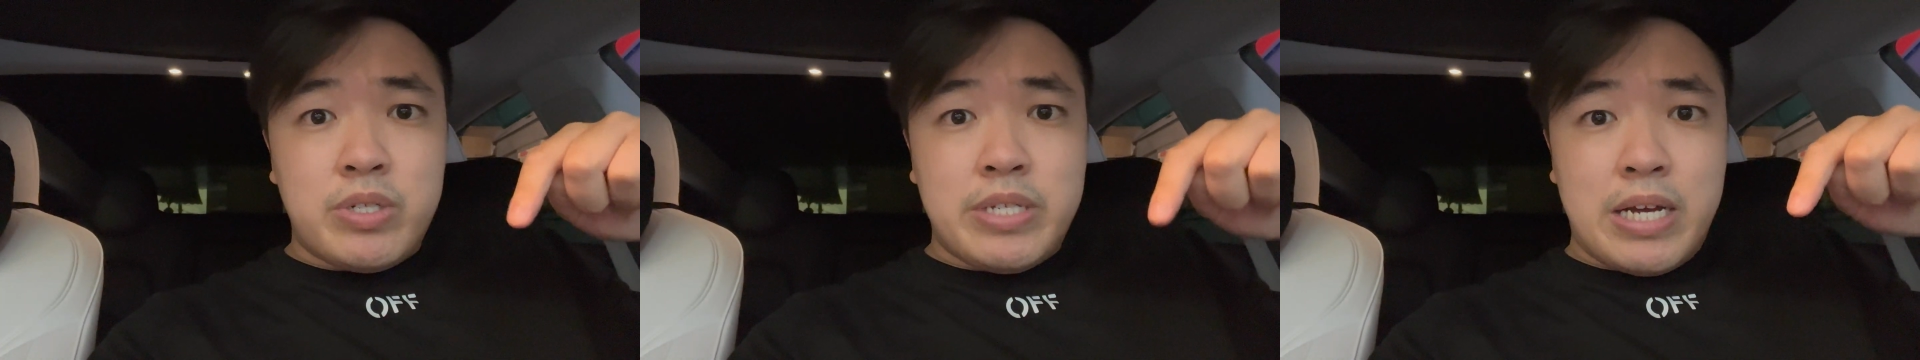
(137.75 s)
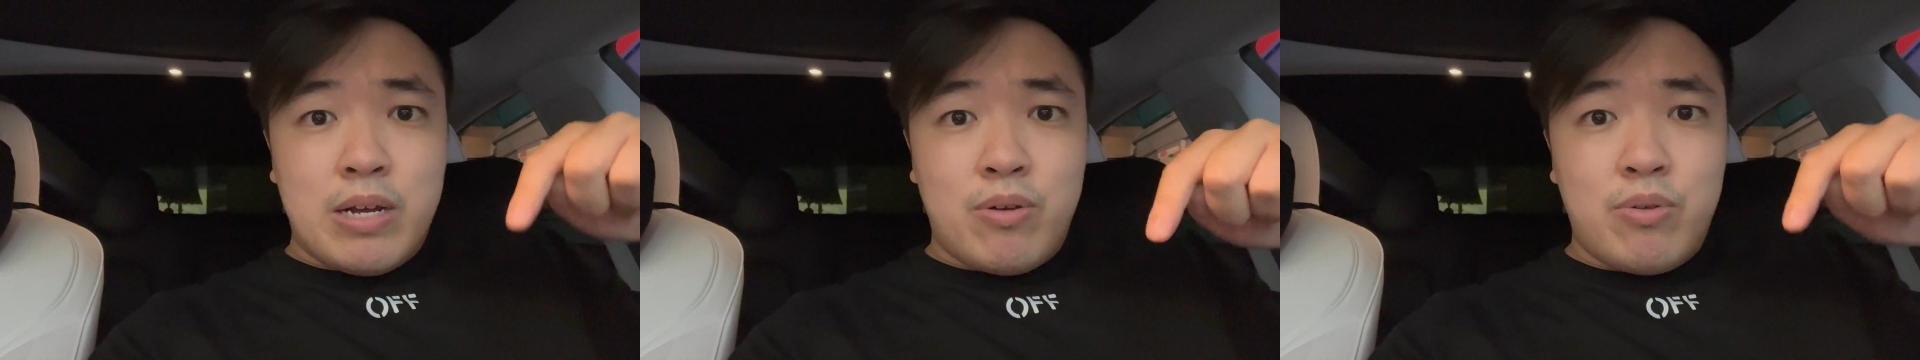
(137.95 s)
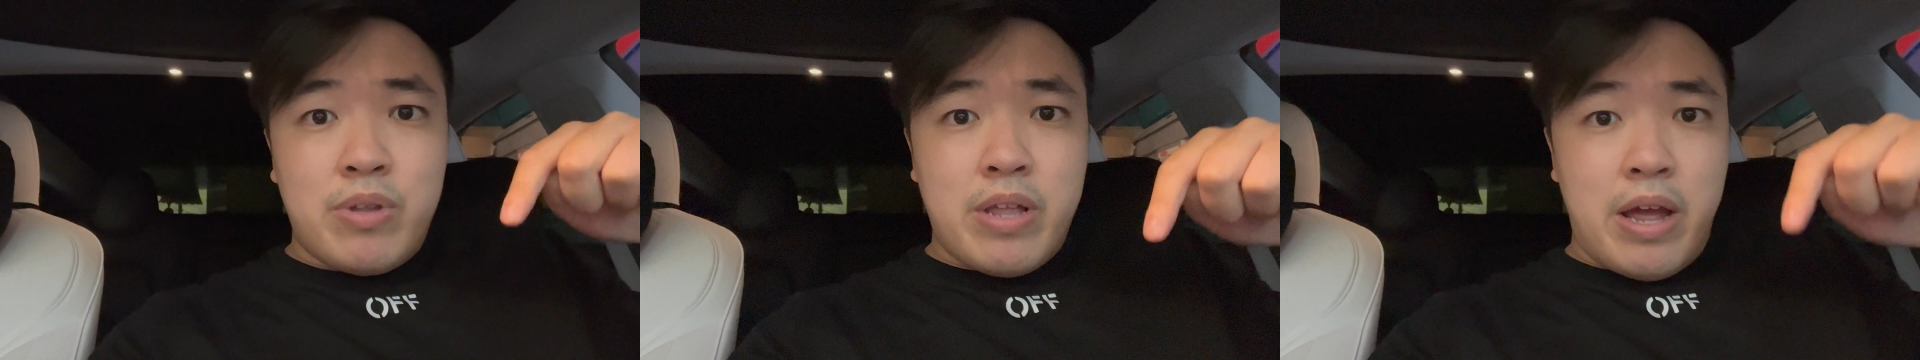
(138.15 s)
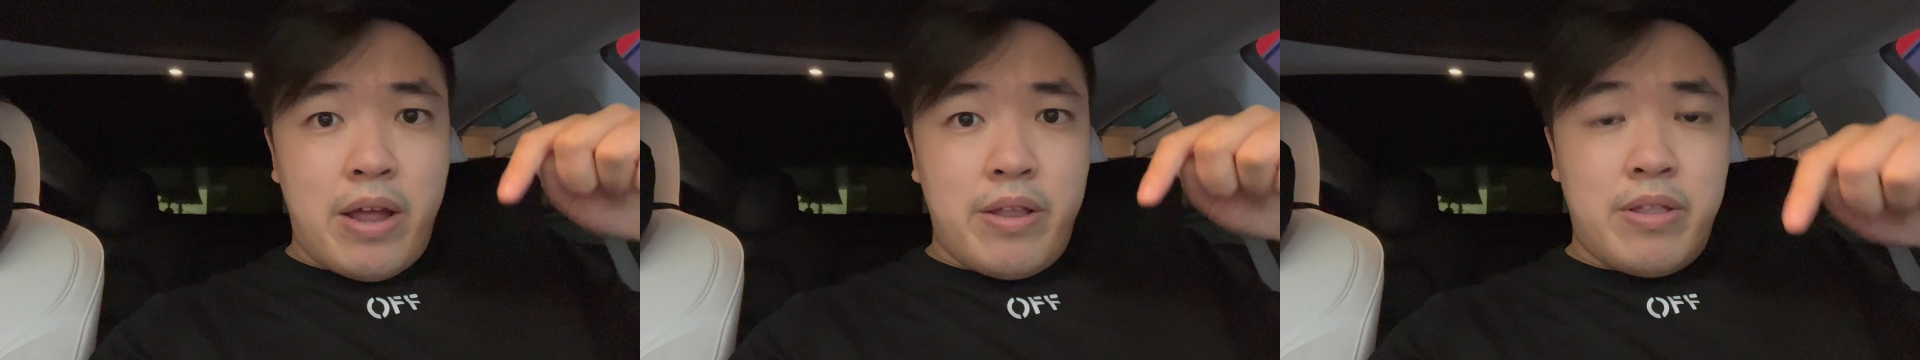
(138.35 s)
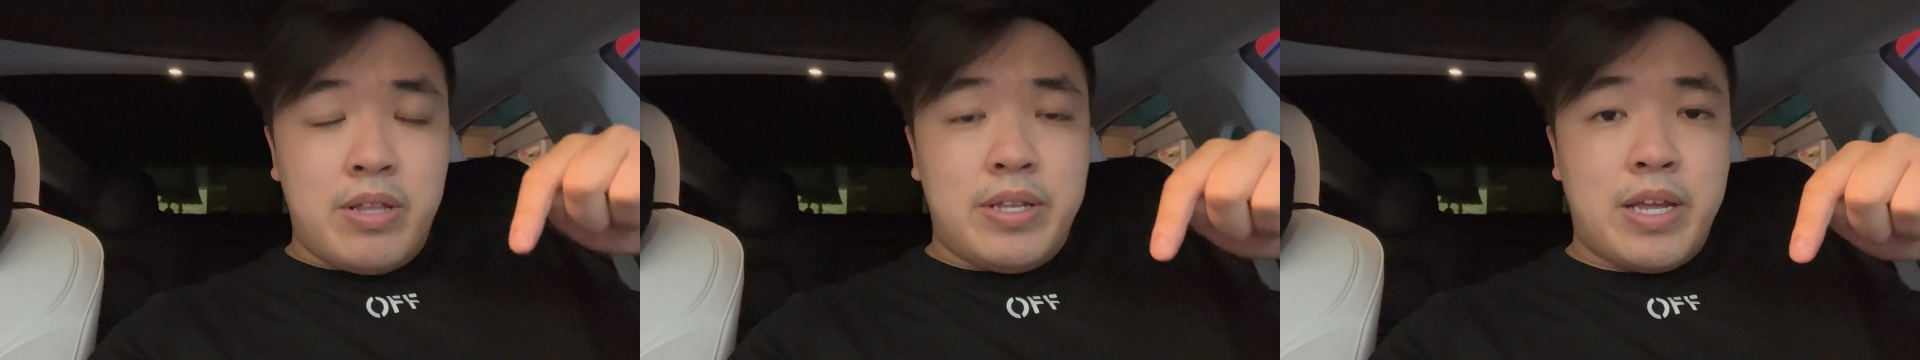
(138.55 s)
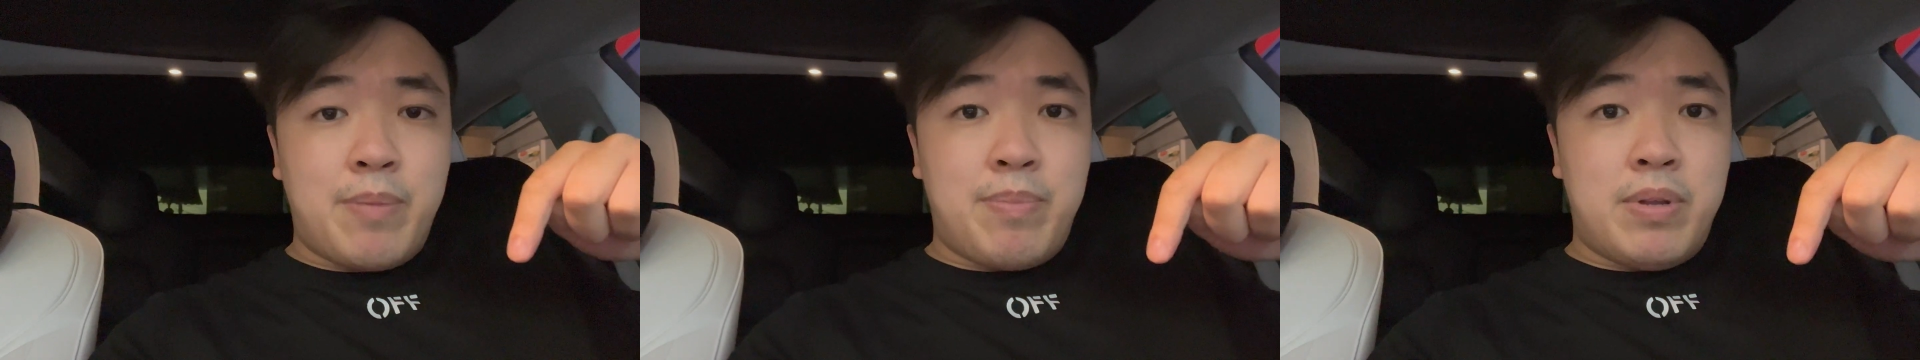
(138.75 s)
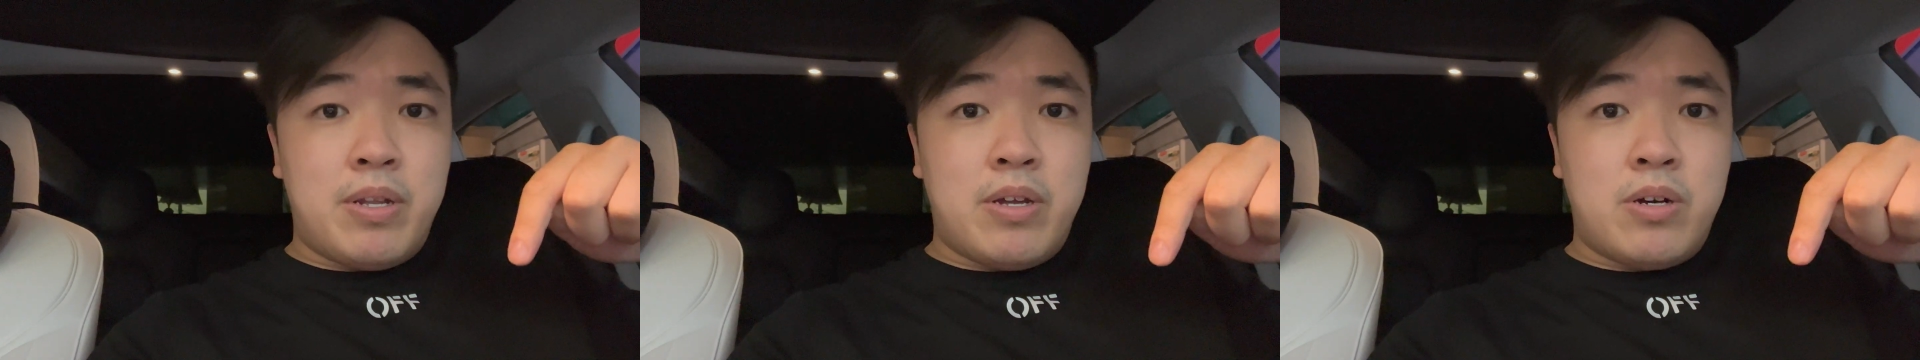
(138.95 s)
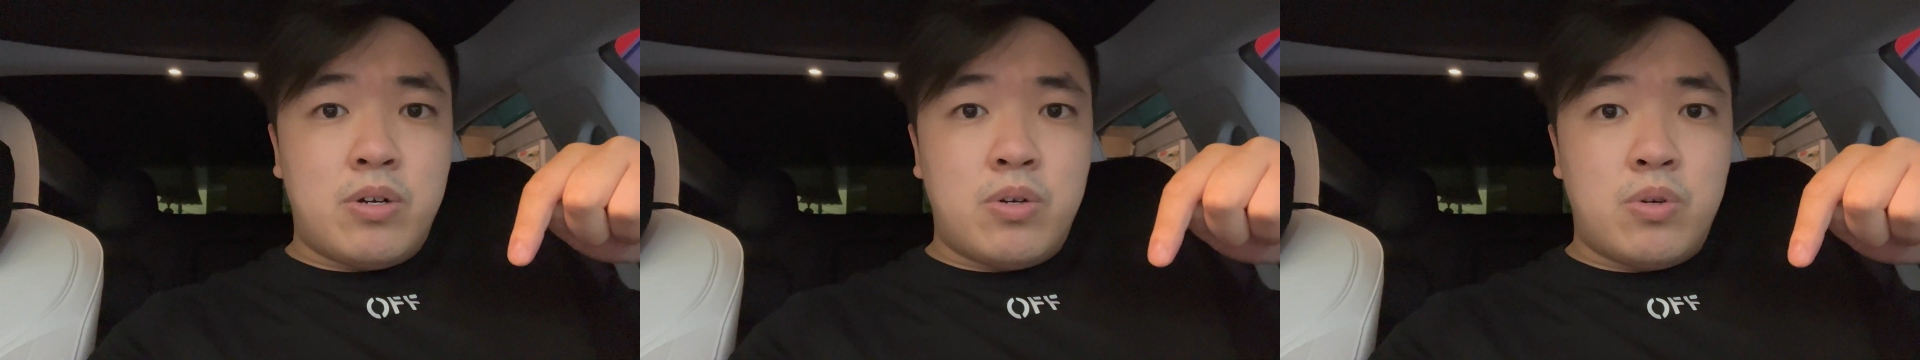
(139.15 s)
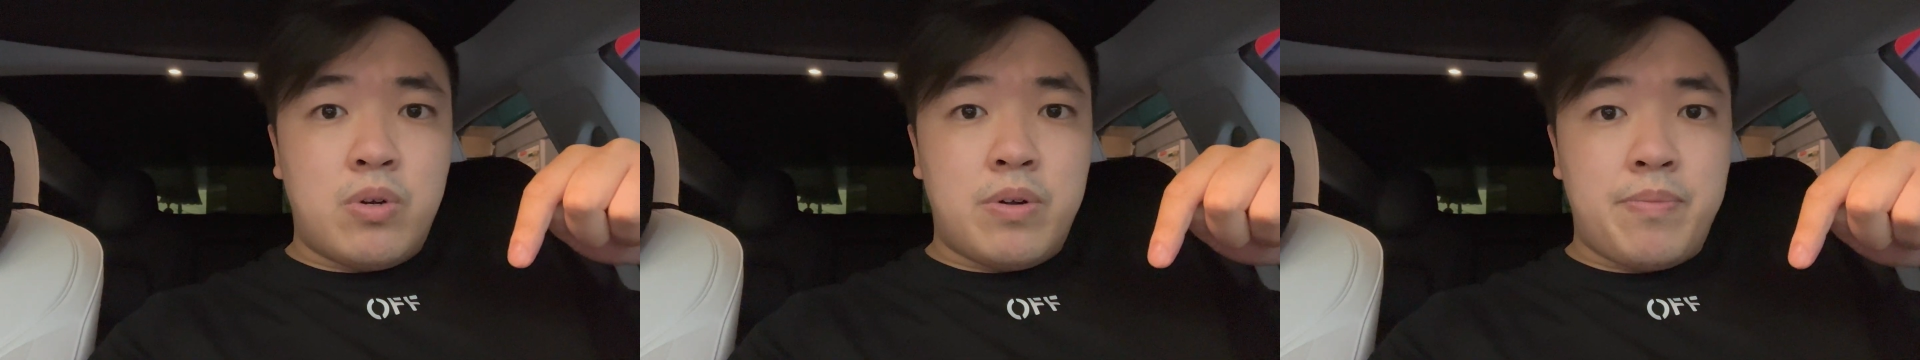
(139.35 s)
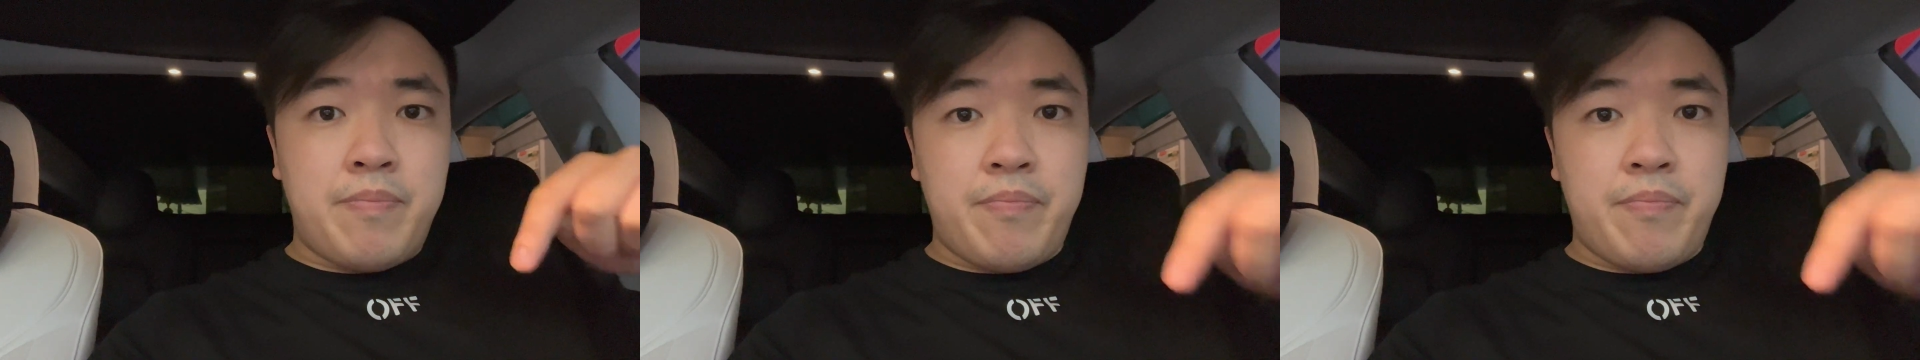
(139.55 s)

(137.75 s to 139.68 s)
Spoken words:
down in the link below,